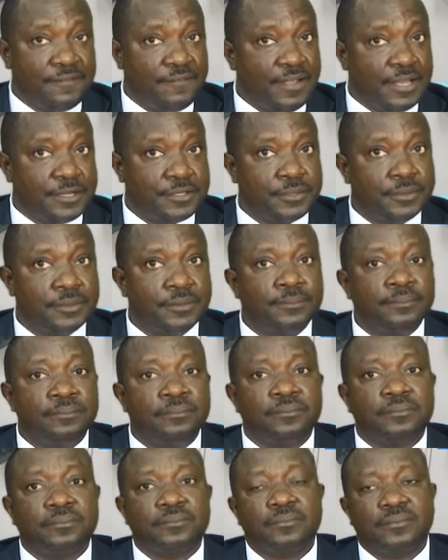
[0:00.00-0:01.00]
infection.
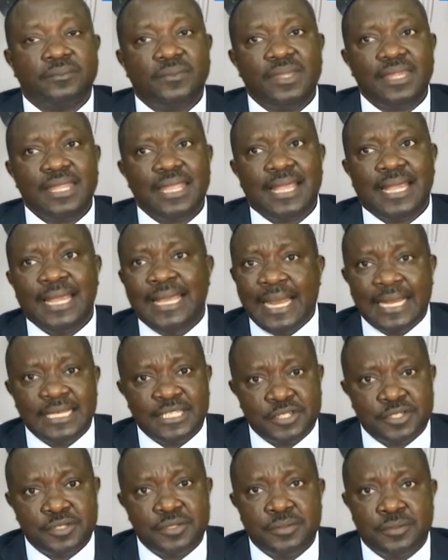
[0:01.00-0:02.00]
In
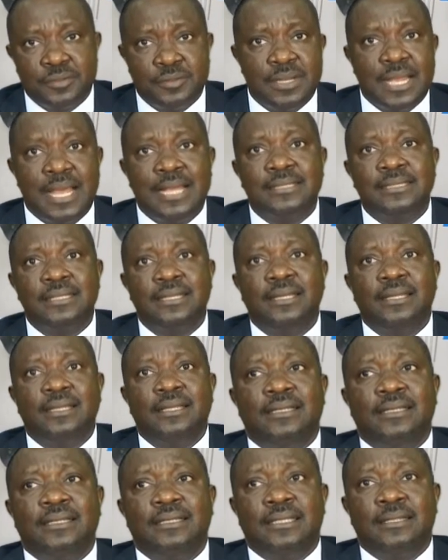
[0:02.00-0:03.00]
addition to that,
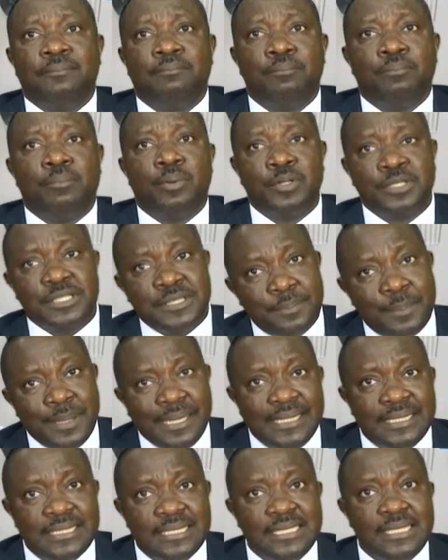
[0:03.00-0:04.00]
the
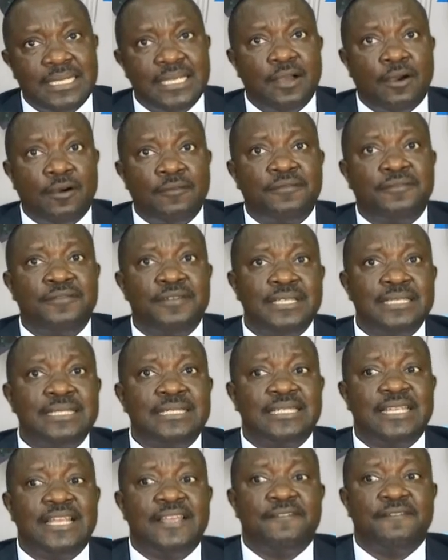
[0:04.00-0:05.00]
possibility of
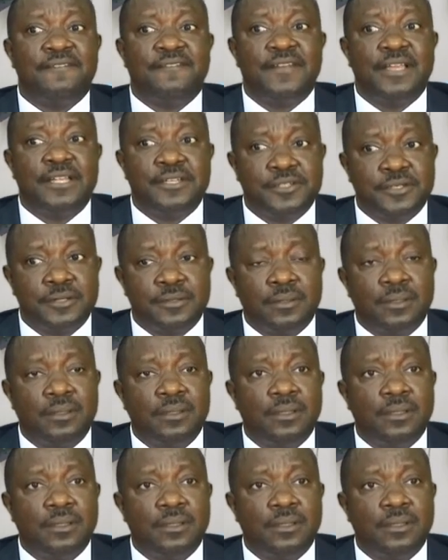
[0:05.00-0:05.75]
this infection